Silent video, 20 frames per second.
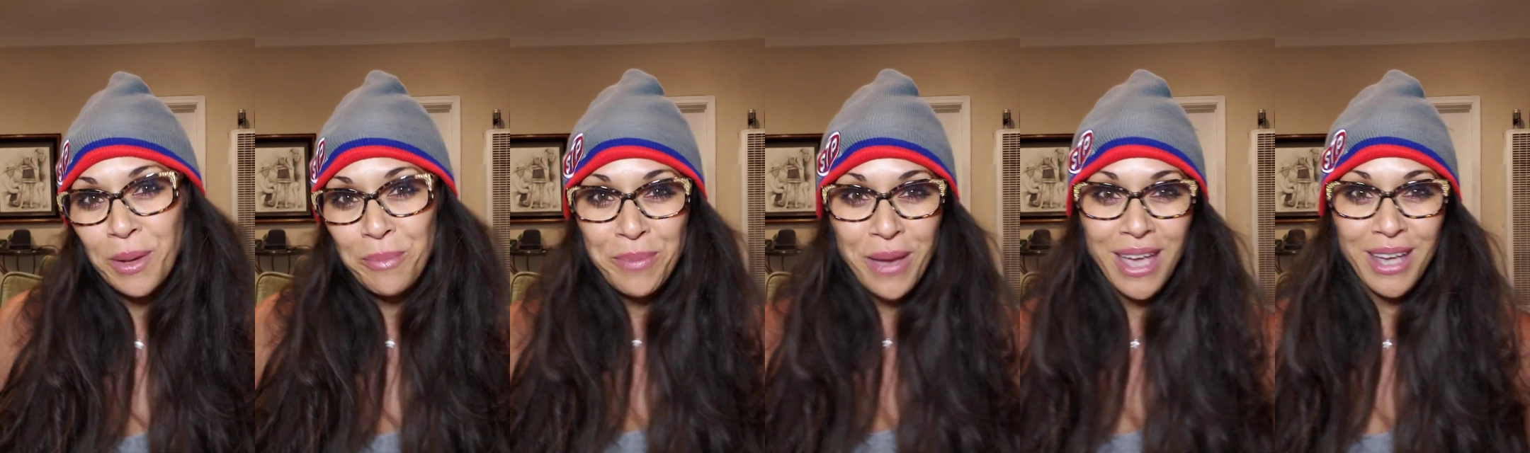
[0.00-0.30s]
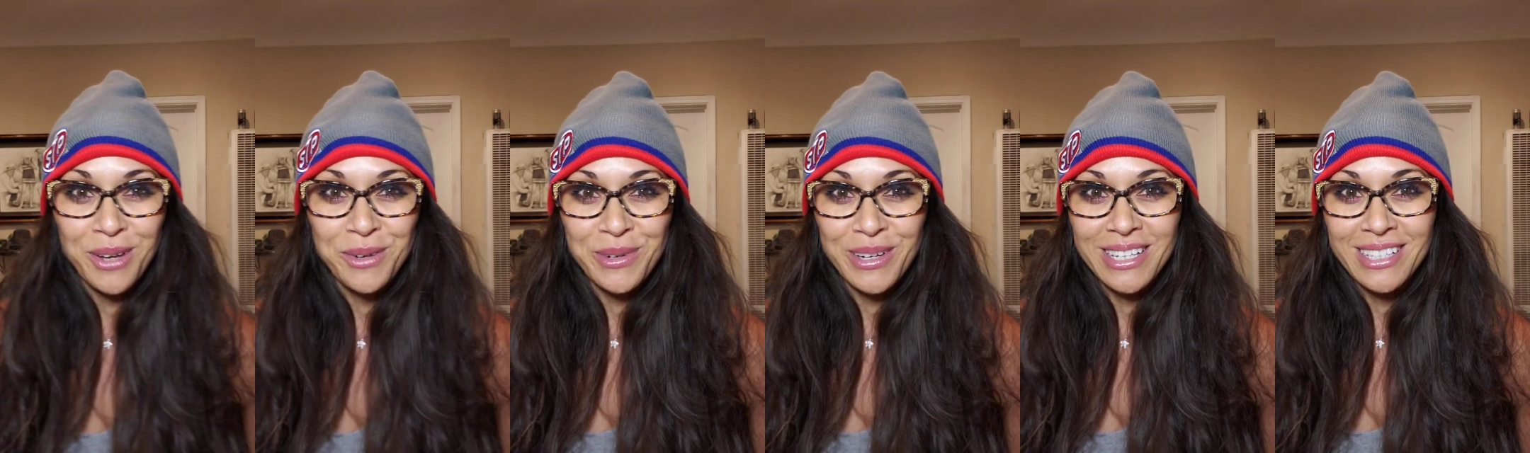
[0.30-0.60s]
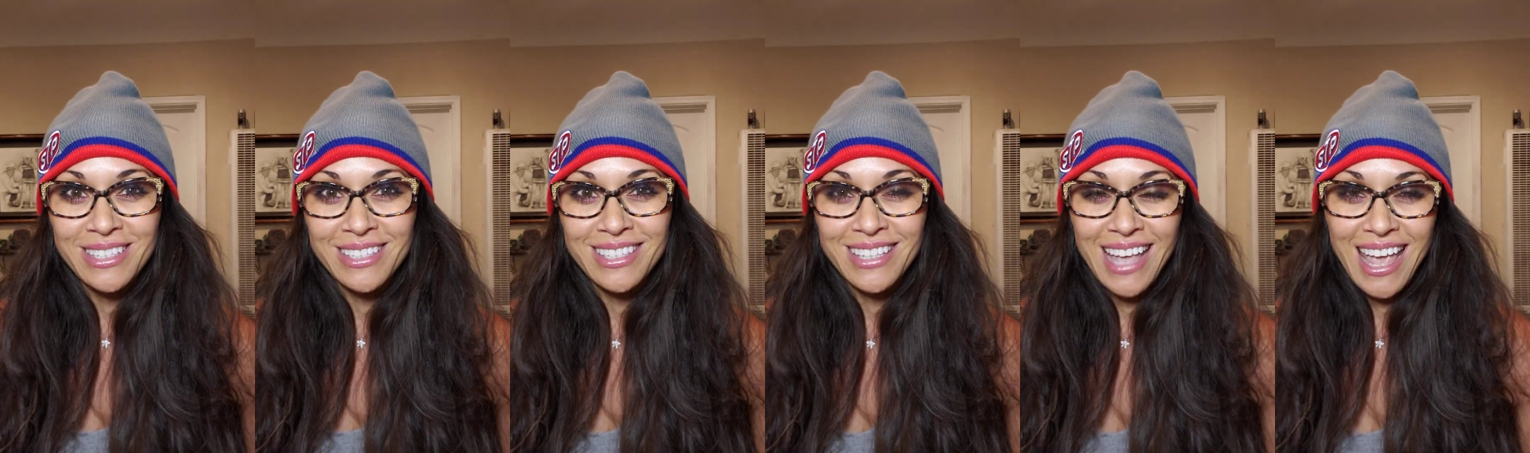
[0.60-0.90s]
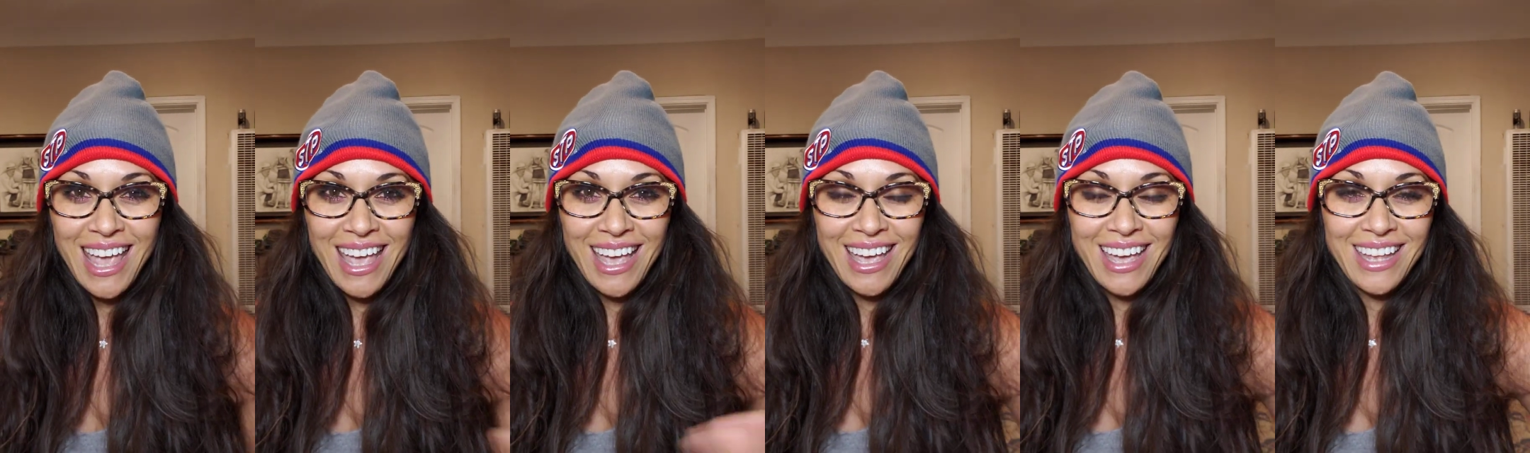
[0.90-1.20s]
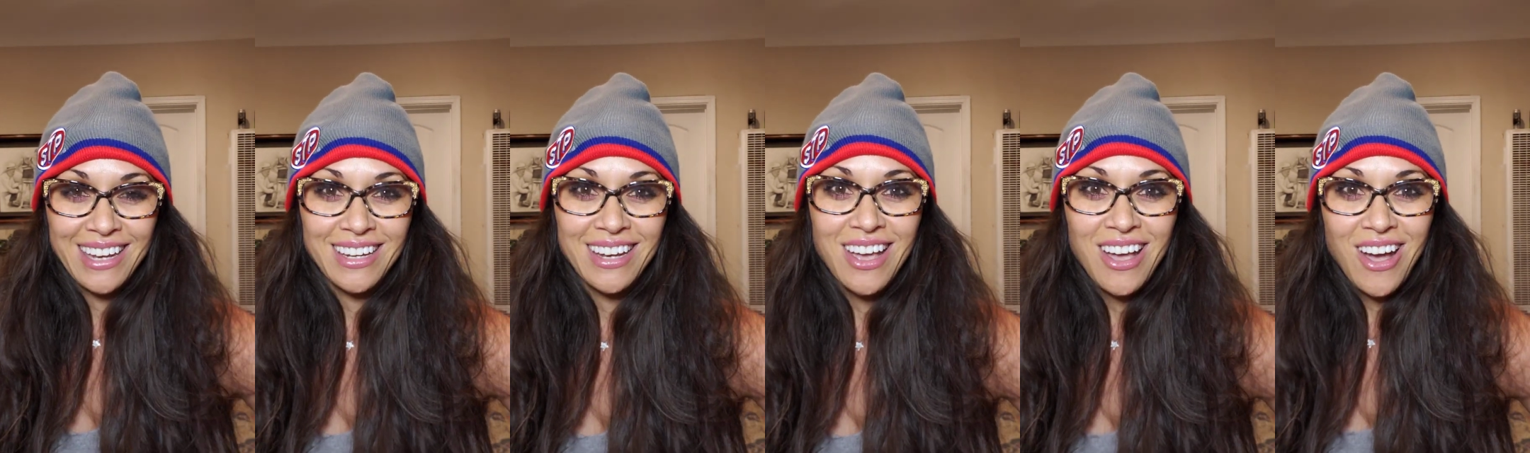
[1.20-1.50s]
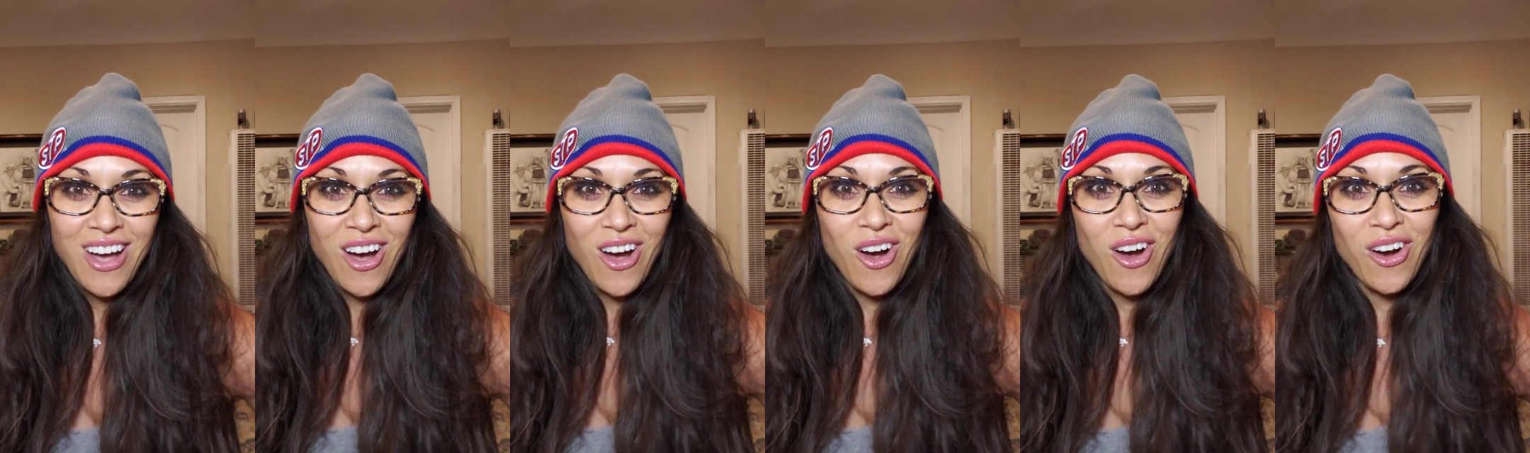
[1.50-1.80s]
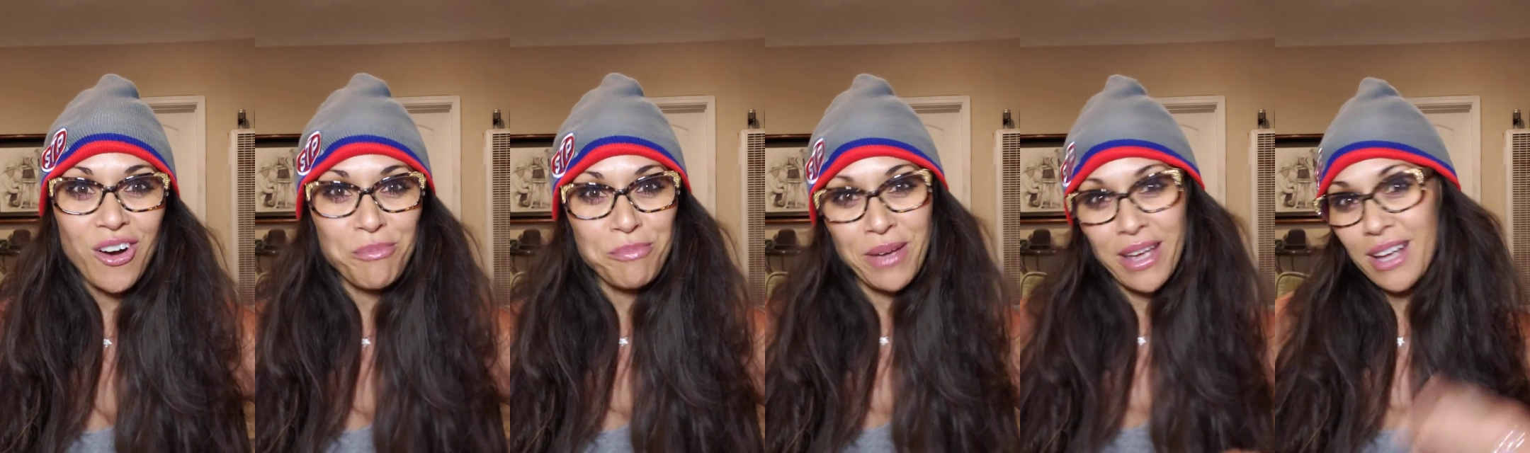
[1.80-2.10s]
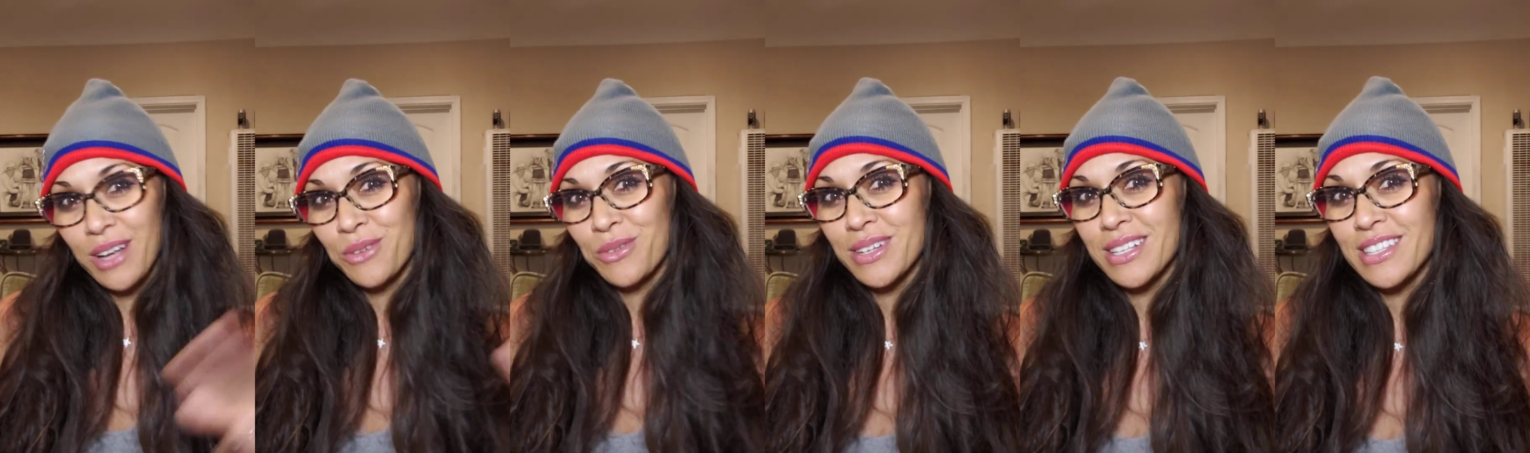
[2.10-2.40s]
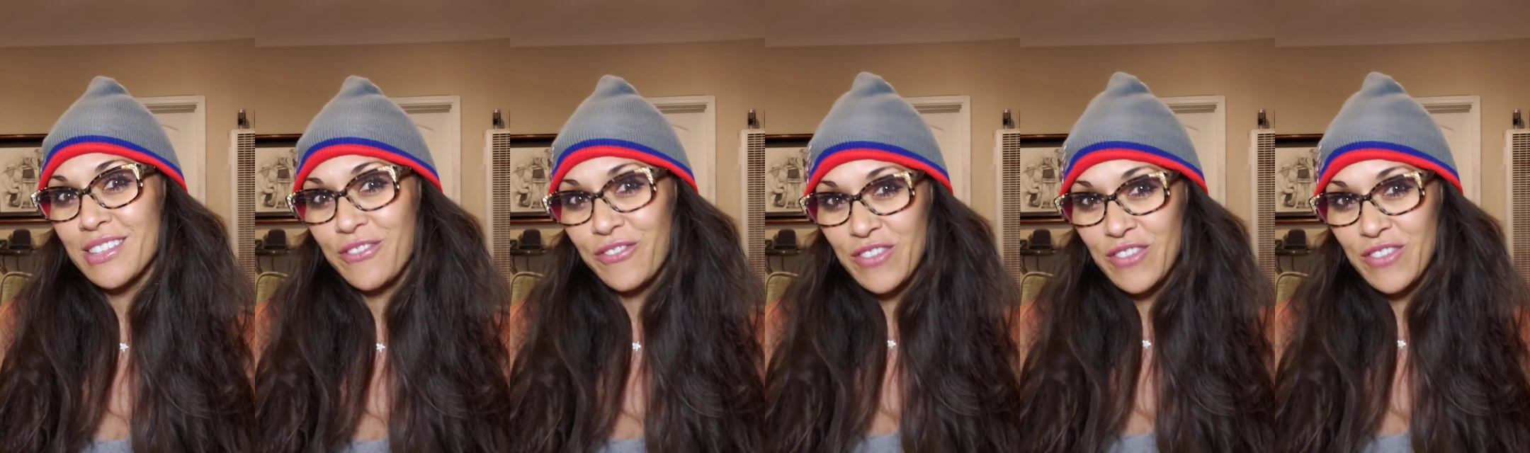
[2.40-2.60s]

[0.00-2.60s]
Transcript: penguins and are penguins'